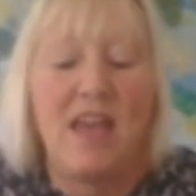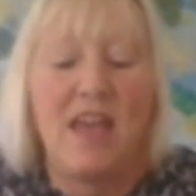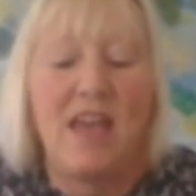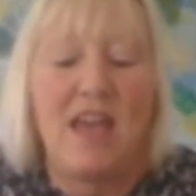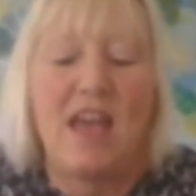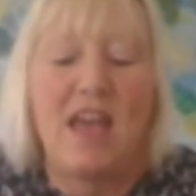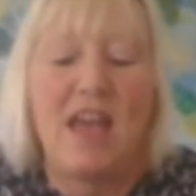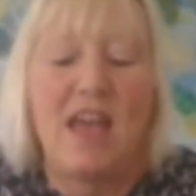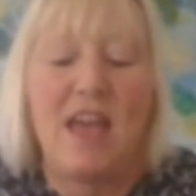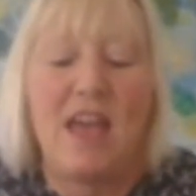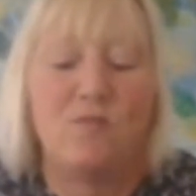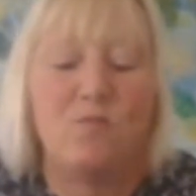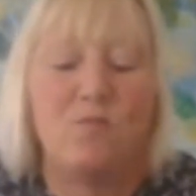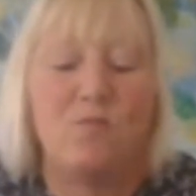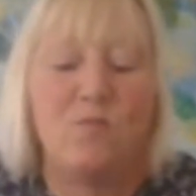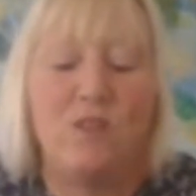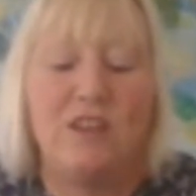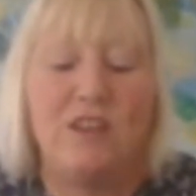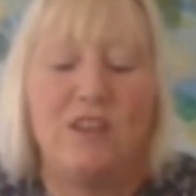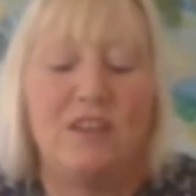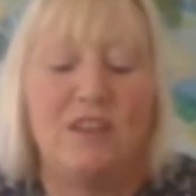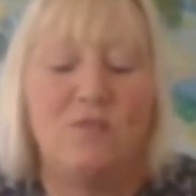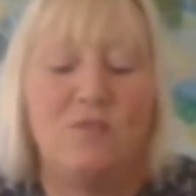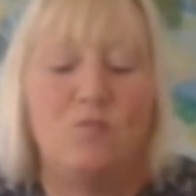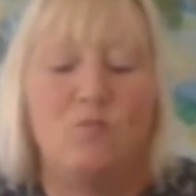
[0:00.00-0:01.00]
and we
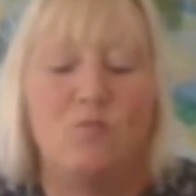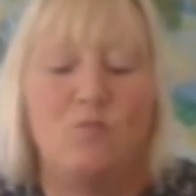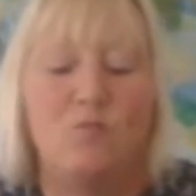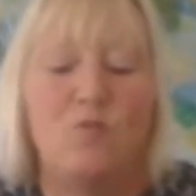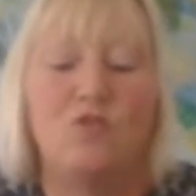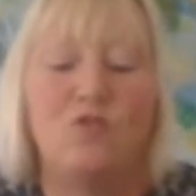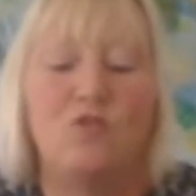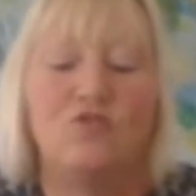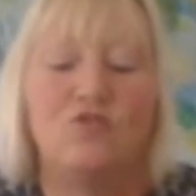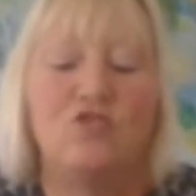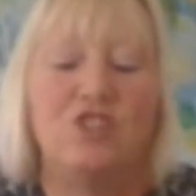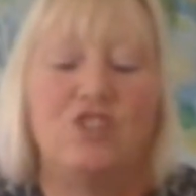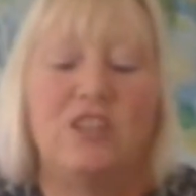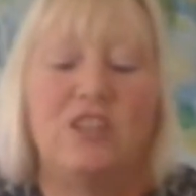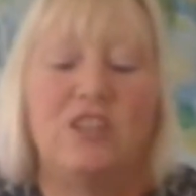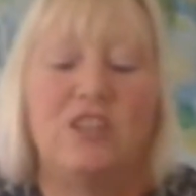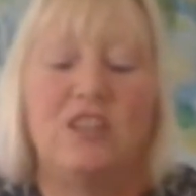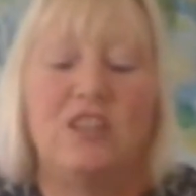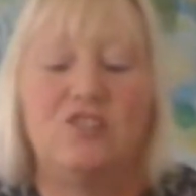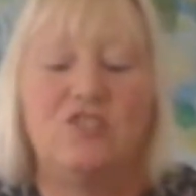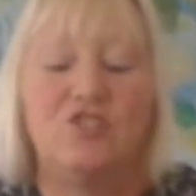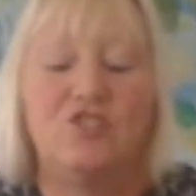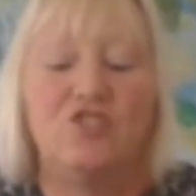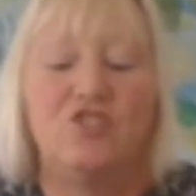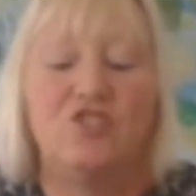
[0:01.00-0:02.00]
can watch it
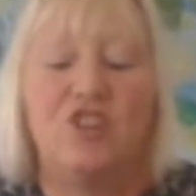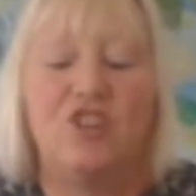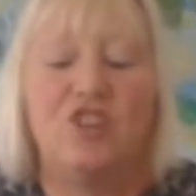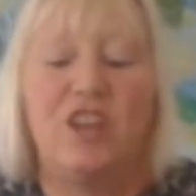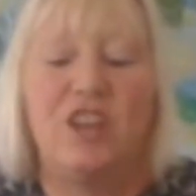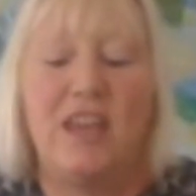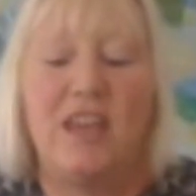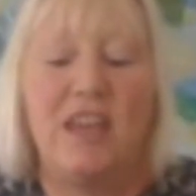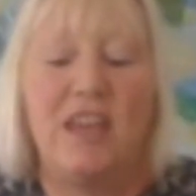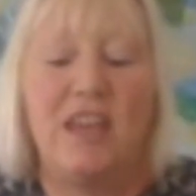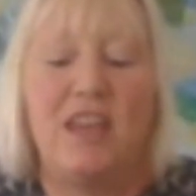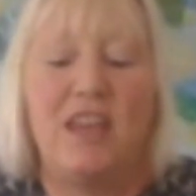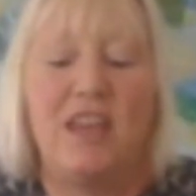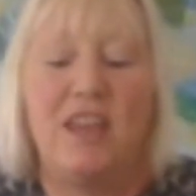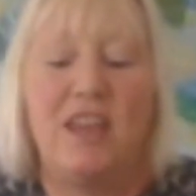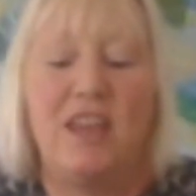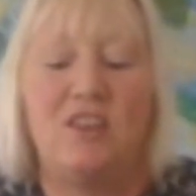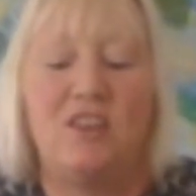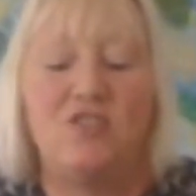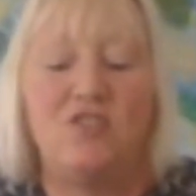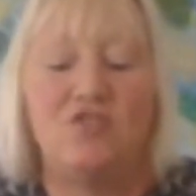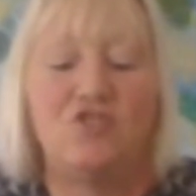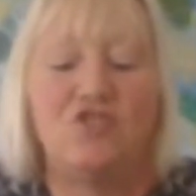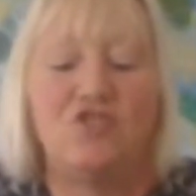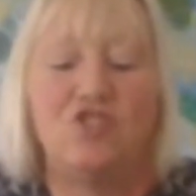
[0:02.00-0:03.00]

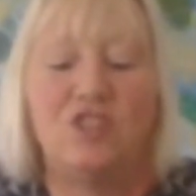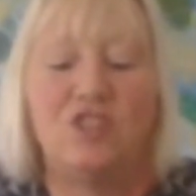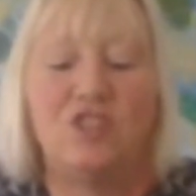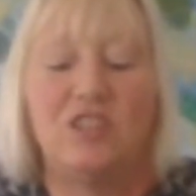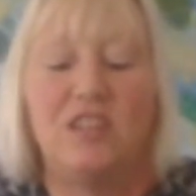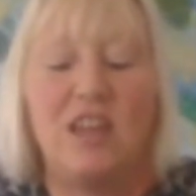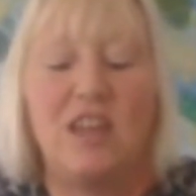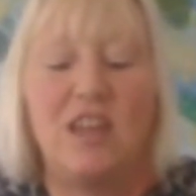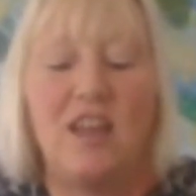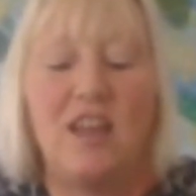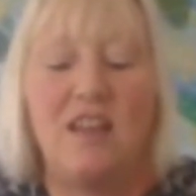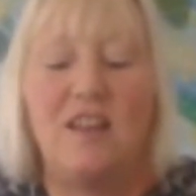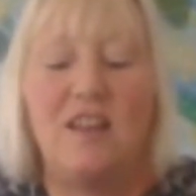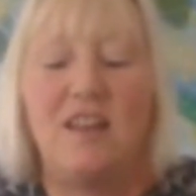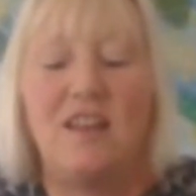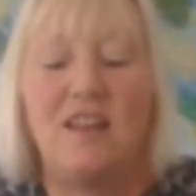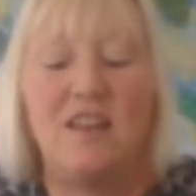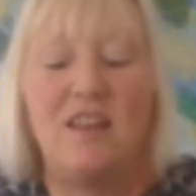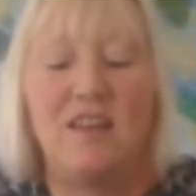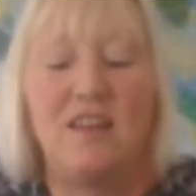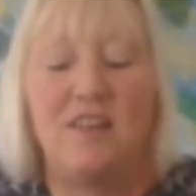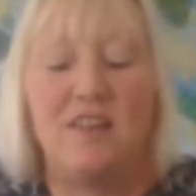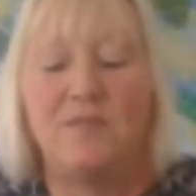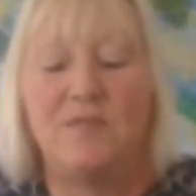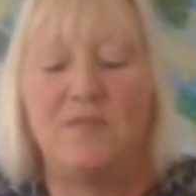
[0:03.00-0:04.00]
change
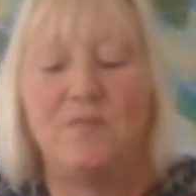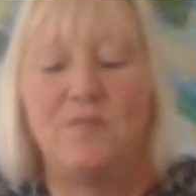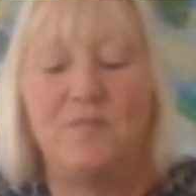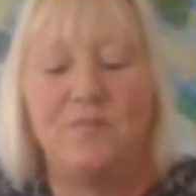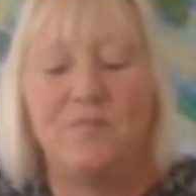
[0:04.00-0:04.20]
colour.